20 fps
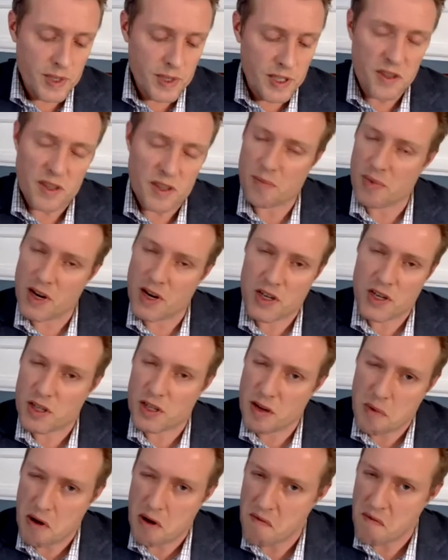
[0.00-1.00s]
under the impression
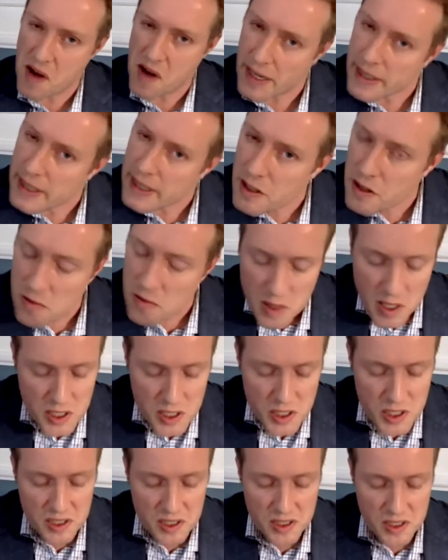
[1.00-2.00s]
they weren't finding too
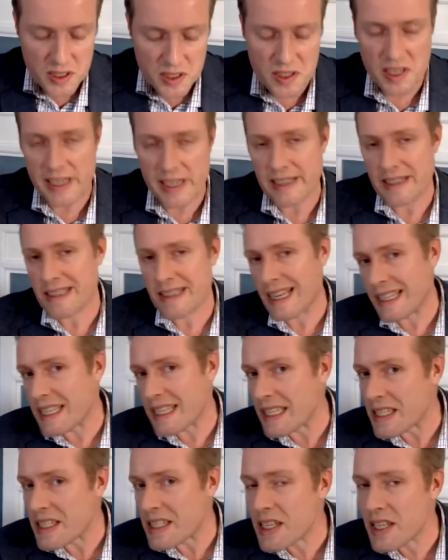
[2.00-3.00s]
much because it's like a
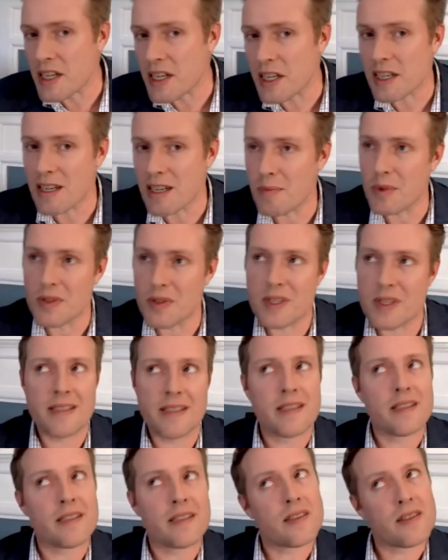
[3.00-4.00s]
sentence here, a couple
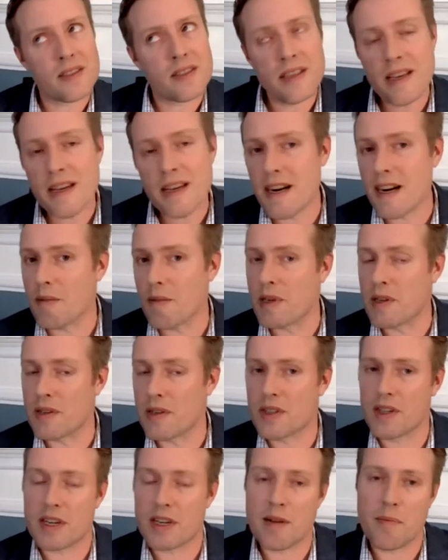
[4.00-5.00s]
sentences there. I mean, you
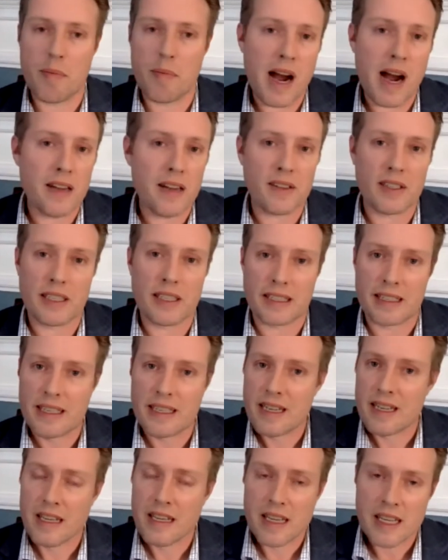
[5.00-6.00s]
start compiling
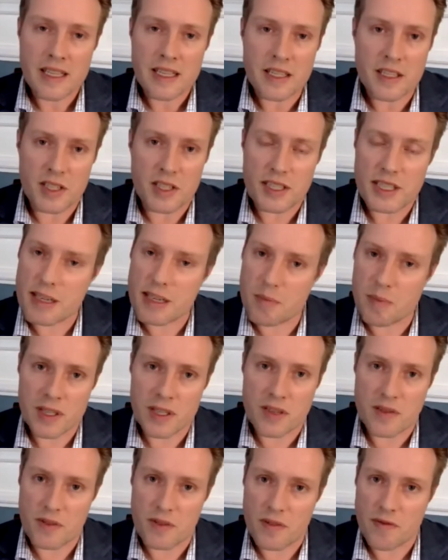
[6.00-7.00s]
these
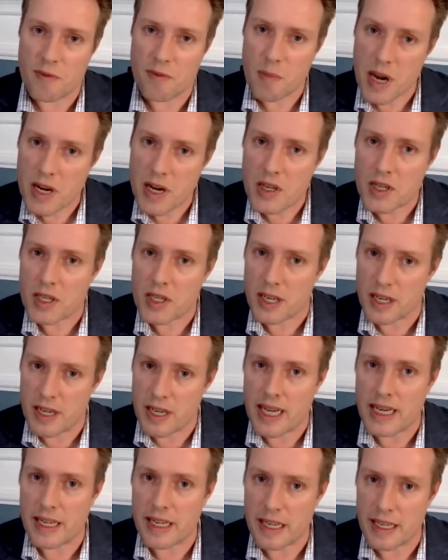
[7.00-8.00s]
tidbits of
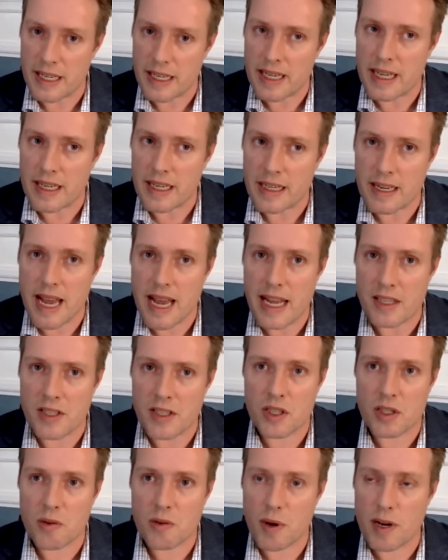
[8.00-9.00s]
information and it, it
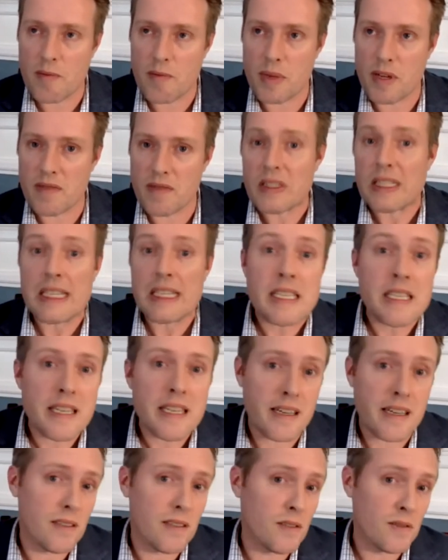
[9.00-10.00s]
adds quite a bit of
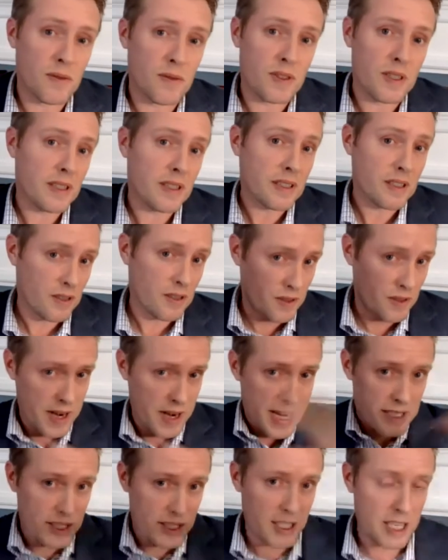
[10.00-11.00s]
detail in the
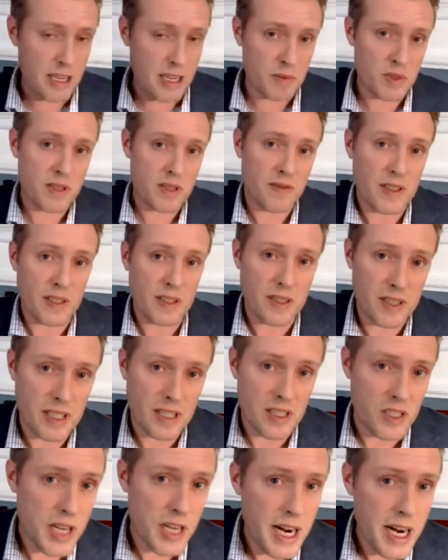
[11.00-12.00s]
grand schemes of this,
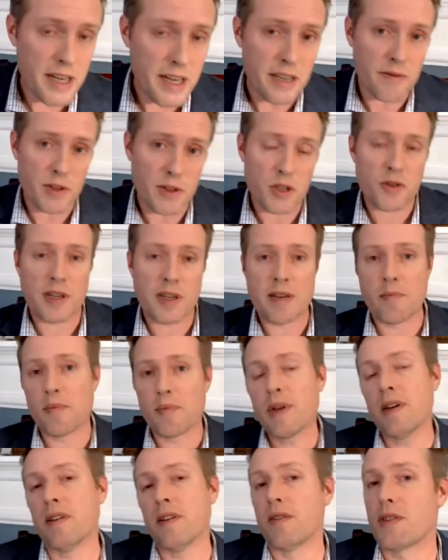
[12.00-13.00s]
this narrative we're trying to
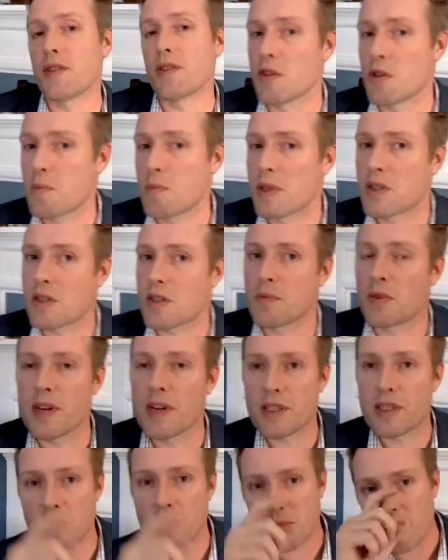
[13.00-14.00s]
build. So there's been some
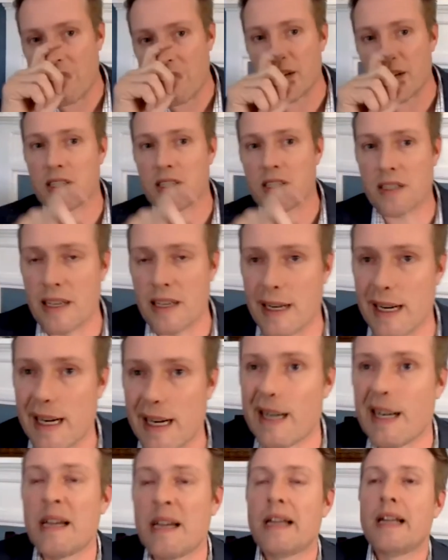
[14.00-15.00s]
great surprises
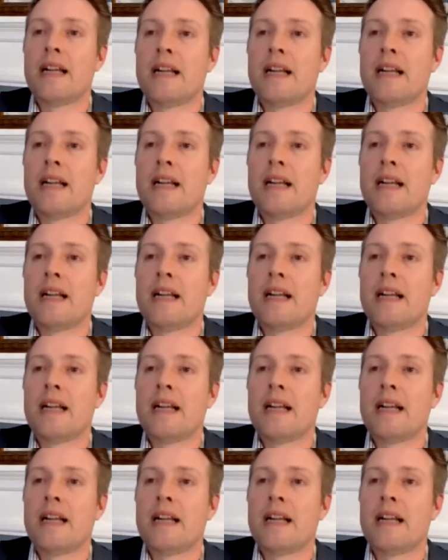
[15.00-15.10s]
there